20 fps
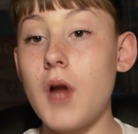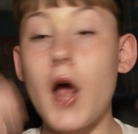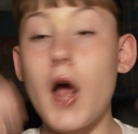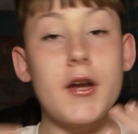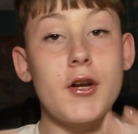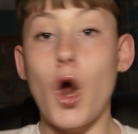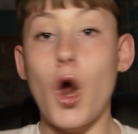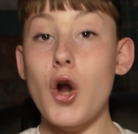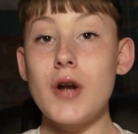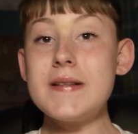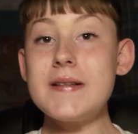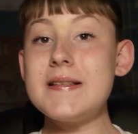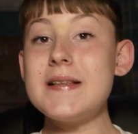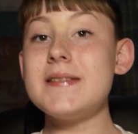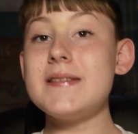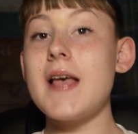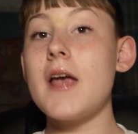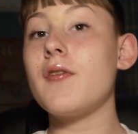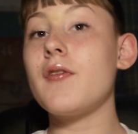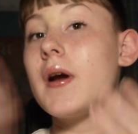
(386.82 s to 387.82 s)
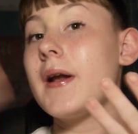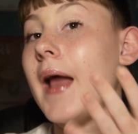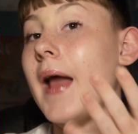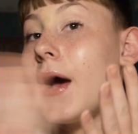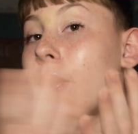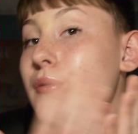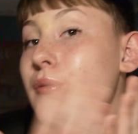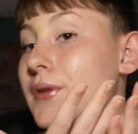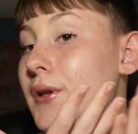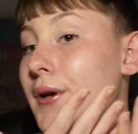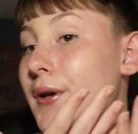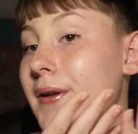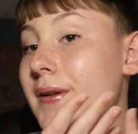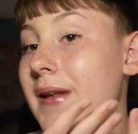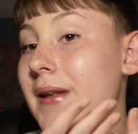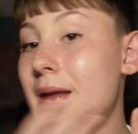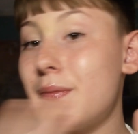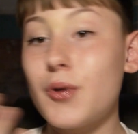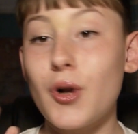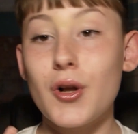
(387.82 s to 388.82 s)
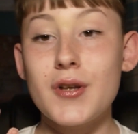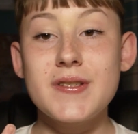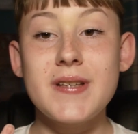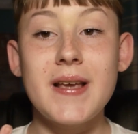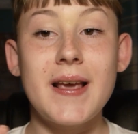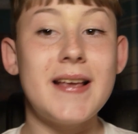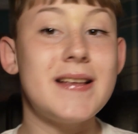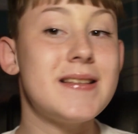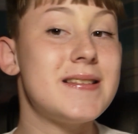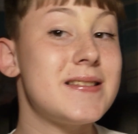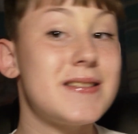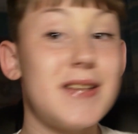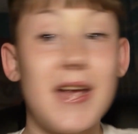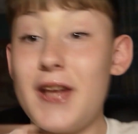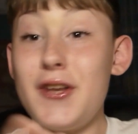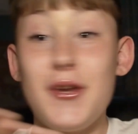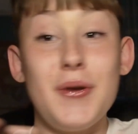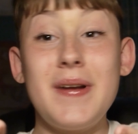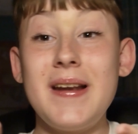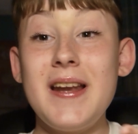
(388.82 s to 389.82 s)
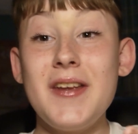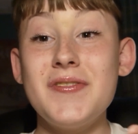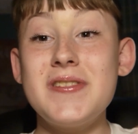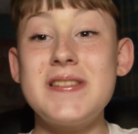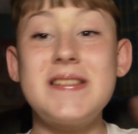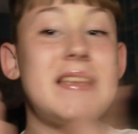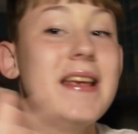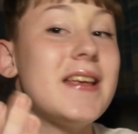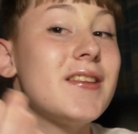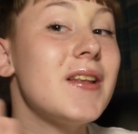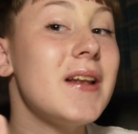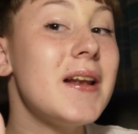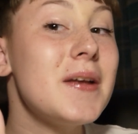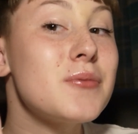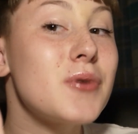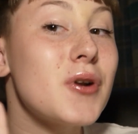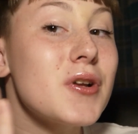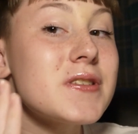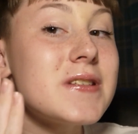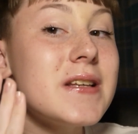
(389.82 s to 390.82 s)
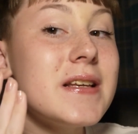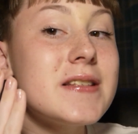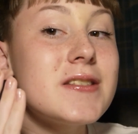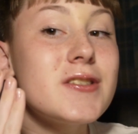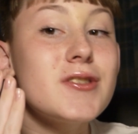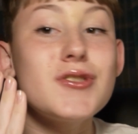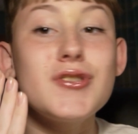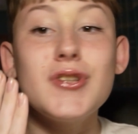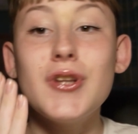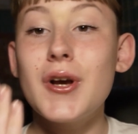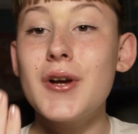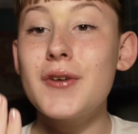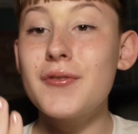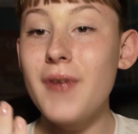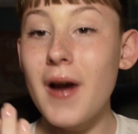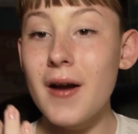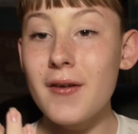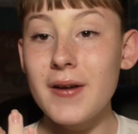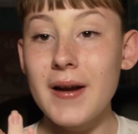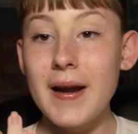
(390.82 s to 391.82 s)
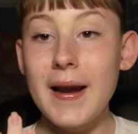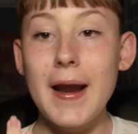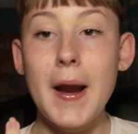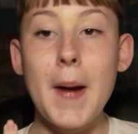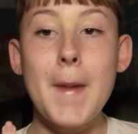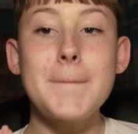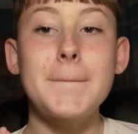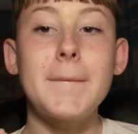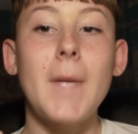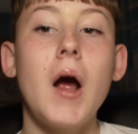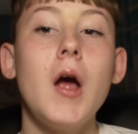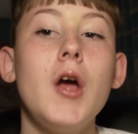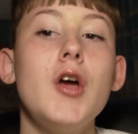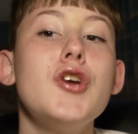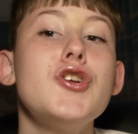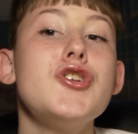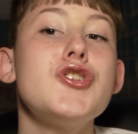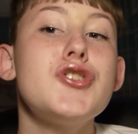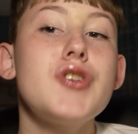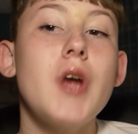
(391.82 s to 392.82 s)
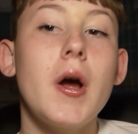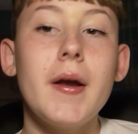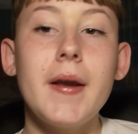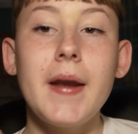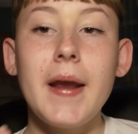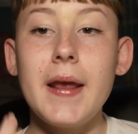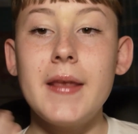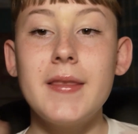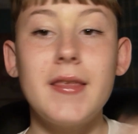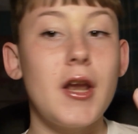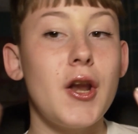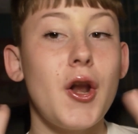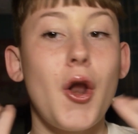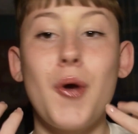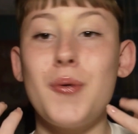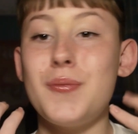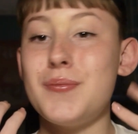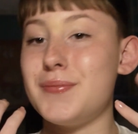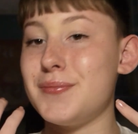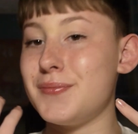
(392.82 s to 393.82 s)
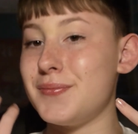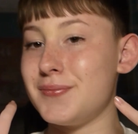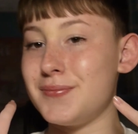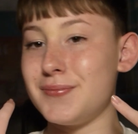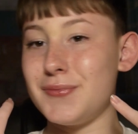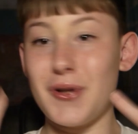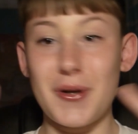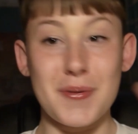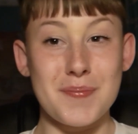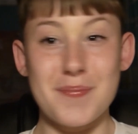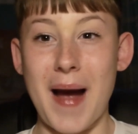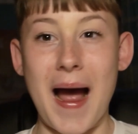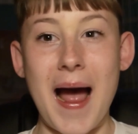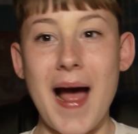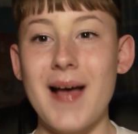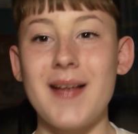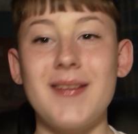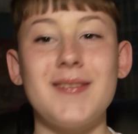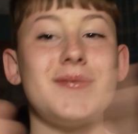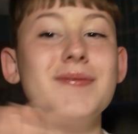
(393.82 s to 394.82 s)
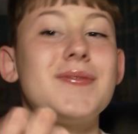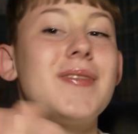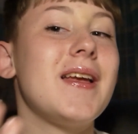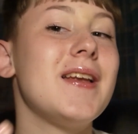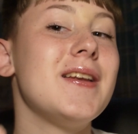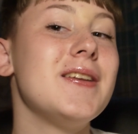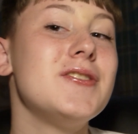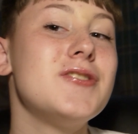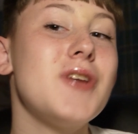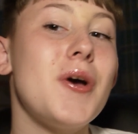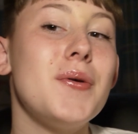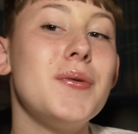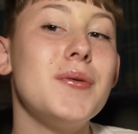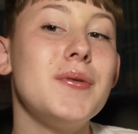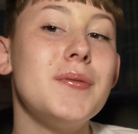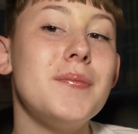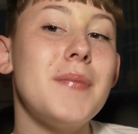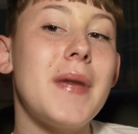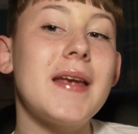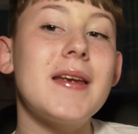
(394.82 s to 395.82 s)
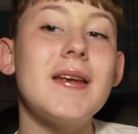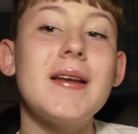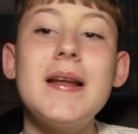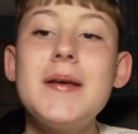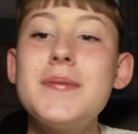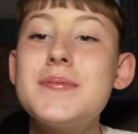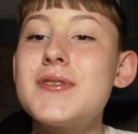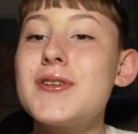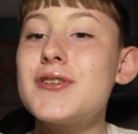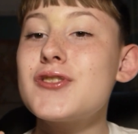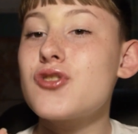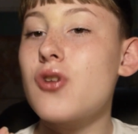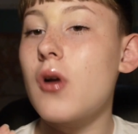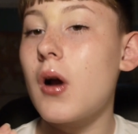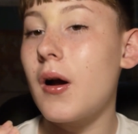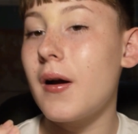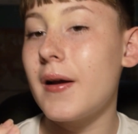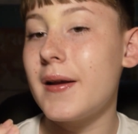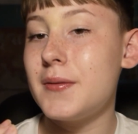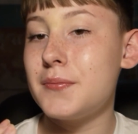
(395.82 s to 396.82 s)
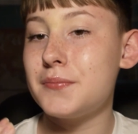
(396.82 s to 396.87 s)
I can honestly say right now, the lip glosses, and you can even see it, the lip glosses look very shiny. They don't look matte, they don't make your lips look dry.